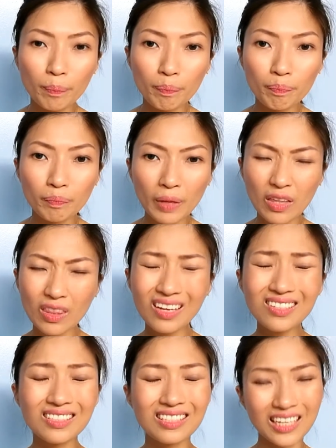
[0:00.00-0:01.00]
I think
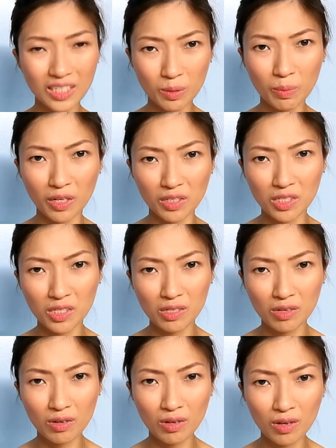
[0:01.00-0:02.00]
6 months,
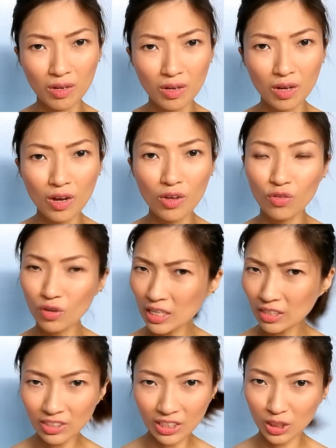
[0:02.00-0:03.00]
3
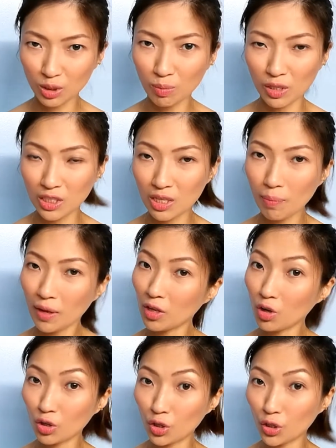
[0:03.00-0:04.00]
to 6 months
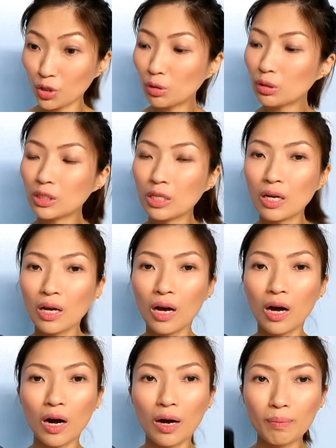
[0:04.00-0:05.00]
depending on your use.
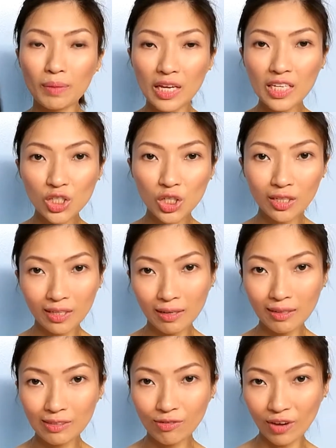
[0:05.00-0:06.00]
Each
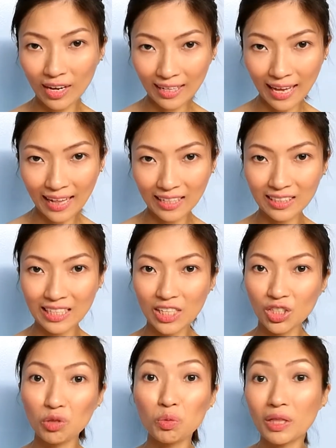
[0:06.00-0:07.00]
fake tanning
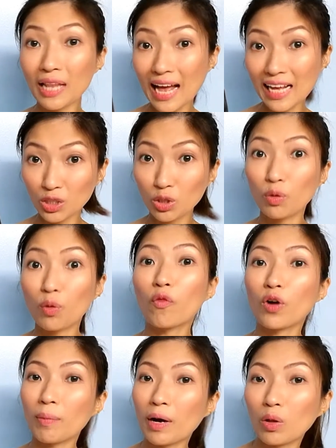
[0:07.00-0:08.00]
session would last you
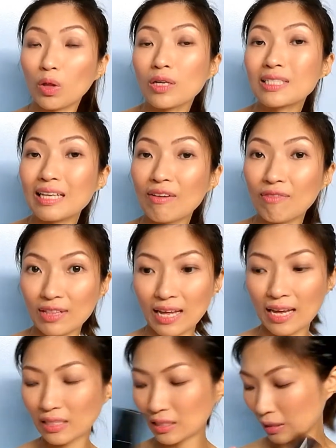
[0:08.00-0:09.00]
for about 7
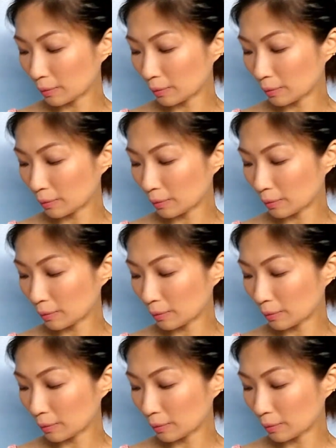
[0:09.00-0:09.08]
days.